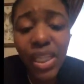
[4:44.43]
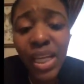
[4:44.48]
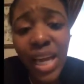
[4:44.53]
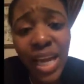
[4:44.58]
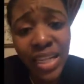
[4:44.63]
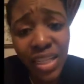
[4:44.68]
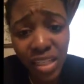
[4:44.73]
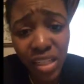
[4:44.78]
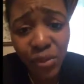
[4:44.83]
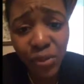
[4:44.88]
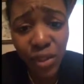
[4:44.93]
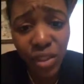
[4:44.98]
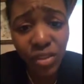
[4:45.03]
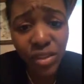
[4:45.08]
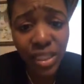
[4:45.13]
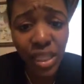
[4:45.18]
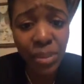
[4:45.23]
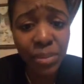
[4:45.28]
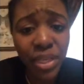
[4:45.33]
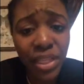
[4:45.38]
I had a
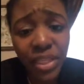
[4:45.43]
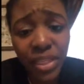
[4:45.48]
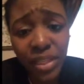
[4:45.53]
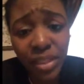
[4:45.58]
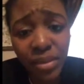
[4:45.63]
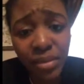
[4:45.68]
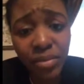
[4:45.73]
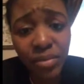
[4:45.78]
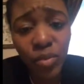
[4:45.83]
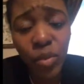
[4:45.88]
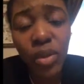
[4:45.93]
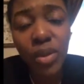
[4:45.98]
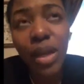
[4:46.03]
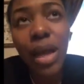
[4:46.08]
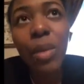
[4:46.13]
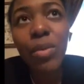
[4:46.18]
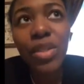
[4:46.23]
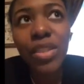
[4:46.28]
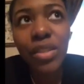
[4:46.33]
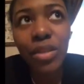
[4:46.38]
difficult time eating. Well,
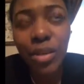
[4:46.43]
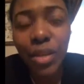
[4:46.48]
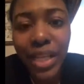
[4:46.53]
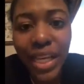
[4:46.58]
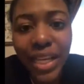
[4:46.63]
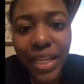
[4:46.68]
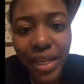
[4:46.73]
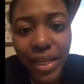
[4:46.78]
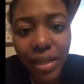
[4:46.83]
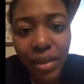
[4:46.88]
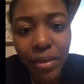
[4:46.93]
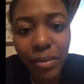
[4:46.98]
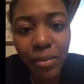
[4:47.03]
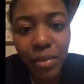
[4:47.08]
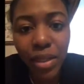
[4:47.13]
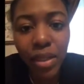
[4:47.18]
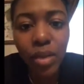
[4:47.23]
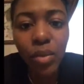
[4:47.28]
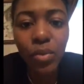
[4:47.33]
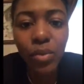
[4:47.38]
I was still eating,
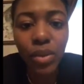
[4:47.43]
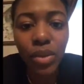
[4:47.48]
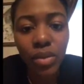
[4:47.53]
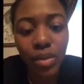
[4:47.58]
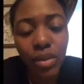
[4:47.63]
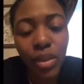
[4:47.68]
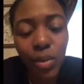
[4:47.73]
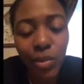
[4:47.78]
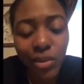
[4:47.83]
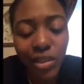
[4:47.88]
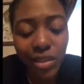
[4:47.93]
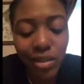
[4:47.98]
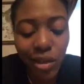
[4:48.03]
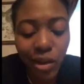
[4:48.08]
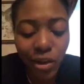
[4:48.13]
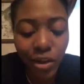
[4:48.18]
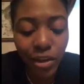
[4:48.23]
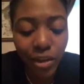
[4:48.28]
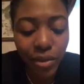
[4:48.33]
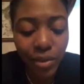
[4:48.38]
but it was
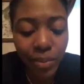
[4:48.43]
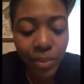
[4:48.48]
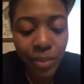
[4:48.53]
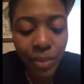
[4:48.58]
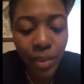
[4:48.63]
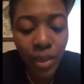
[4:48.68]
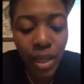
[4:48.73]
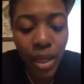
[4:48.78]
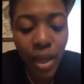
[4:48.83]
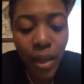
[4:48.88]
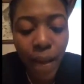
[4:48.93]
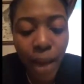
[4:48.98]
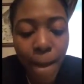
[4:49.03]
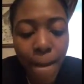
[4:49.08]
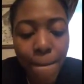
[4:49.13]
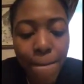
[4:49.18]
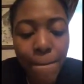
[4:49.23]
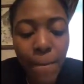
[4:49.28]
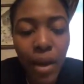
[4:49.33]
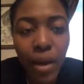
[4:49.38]
harder.
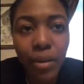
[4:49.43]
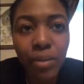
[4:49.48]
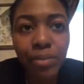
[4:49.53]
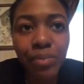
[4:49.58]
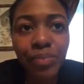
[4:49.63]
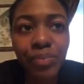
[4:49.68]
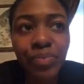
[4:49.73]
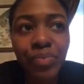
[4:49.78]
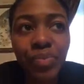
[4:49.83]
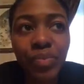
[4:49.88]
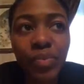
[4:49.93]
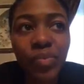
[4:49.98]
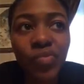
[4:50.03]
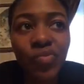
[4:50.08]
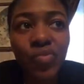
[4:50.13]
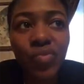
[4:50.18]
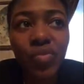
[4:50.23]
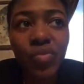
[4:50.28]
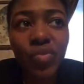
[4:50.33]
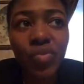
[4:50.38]
And
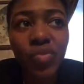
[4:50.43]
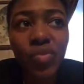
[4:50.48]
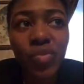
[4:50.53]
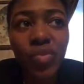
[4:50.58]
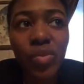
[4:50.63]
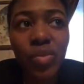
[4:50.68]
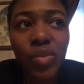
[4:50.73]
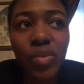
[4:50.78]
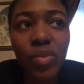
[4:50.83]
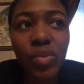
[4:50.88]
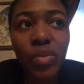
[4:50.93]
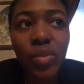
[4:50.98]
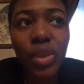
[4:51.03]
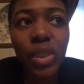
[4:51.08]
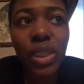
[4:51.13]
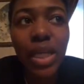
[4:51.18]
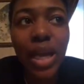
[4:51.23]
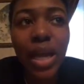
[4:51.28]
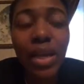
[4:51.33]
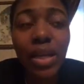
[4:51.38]

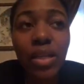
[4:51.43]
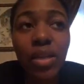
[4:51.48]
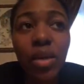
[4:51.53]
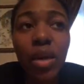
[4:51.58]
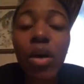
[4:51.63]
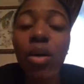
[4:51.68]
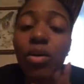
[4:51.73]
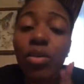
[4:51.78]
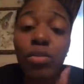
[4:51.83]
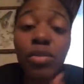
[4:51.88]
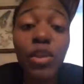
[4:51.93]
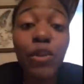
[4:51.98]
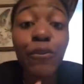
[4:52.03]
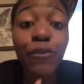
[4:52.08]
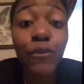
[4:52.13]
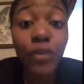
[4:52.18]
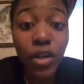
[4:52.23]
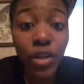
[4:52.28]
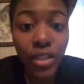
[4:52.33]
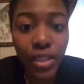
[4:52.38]
the
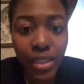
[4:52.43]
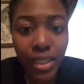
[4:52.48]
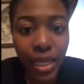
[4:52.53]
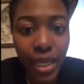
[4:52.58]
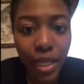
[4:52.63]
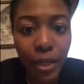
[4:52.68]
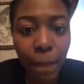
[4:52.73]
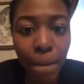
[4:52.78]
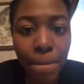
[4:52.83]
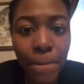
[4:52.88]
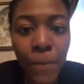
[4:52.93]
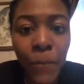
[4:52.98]
first day,